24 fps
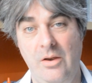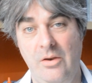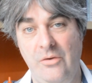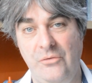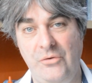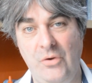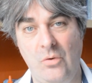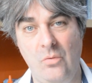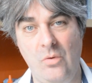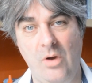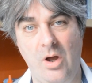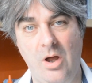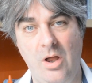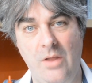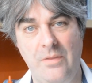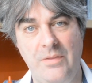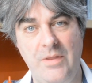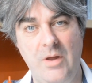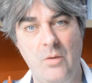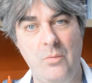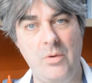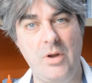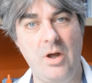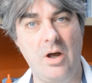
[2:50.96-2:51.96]
So
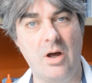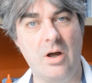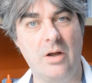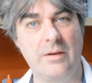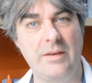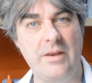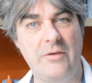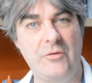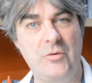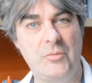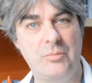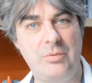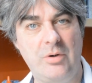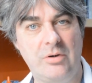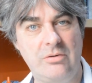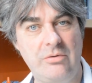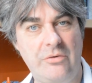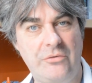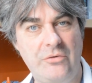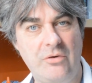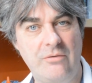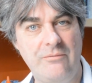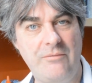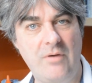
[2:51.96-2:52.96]
there we are, that's the
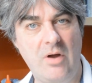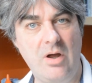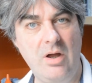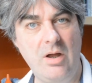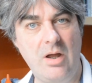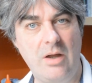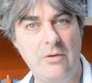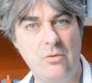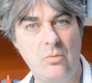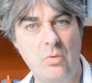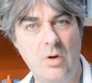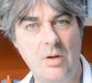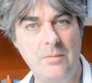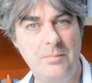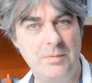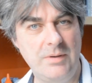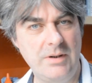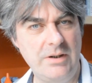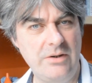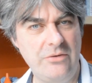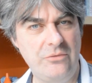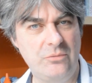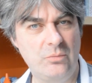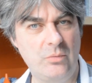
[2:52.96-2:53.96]
progress so far. I'm quite
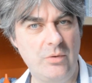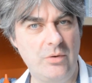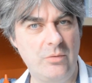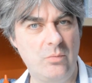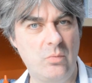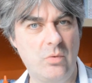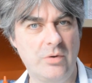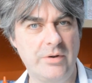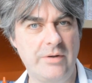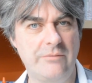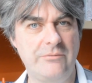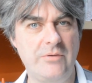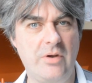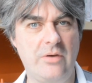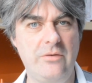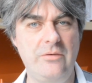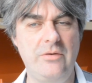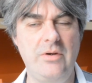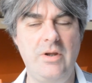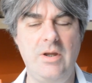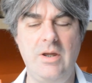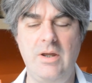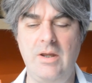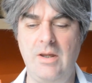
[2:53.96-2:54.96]
pleased with what I've
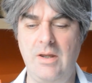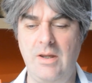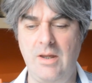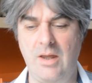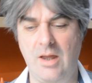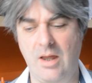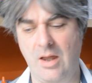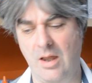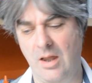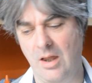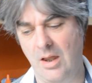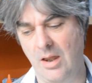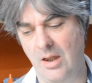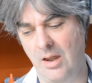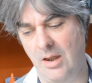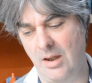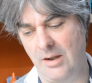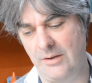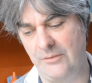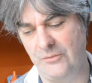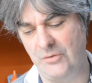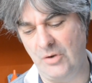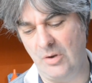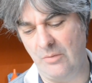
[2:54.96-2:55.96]
done
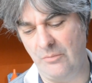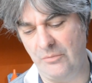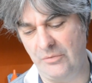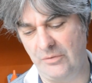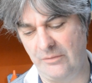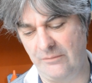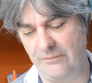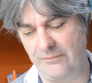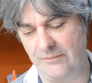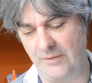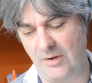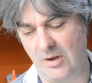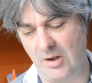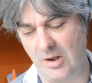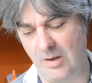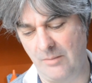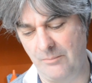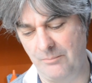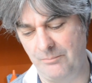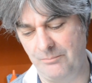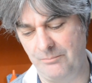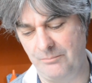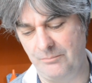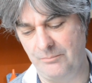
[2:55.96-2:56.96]
in terms of
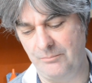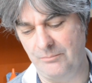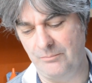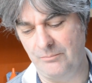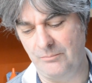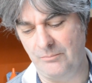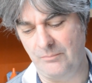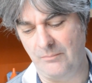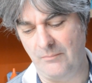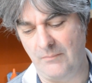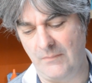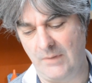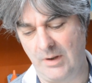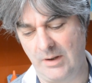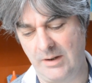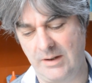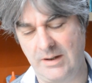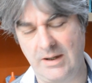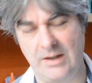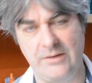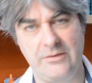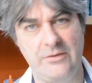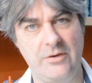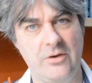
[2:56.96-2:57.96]

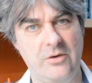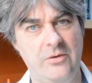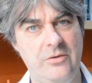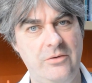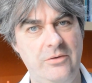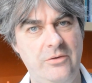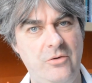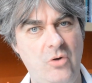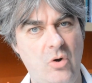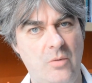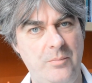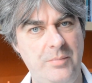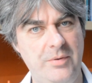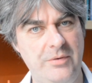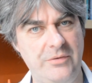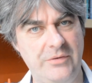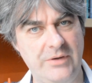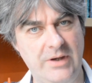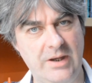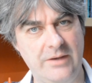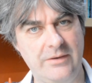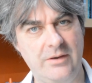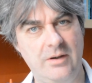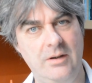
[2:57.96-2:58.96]
getting the cockpit
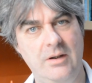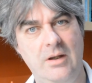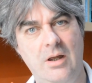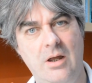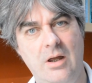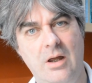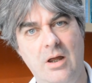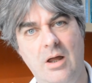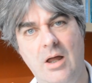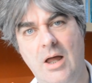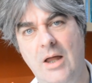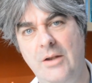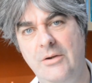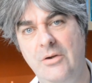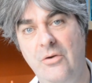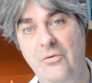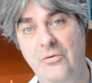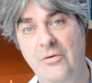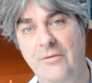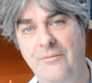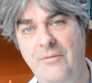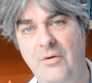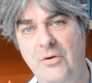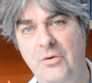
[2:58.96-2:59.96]
together and
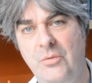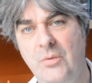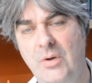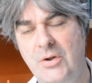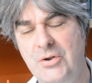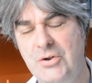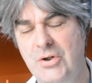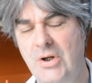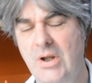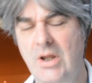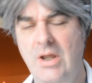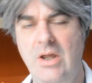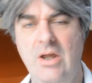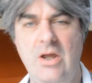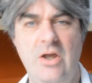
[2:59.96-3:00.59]
using the photo etch.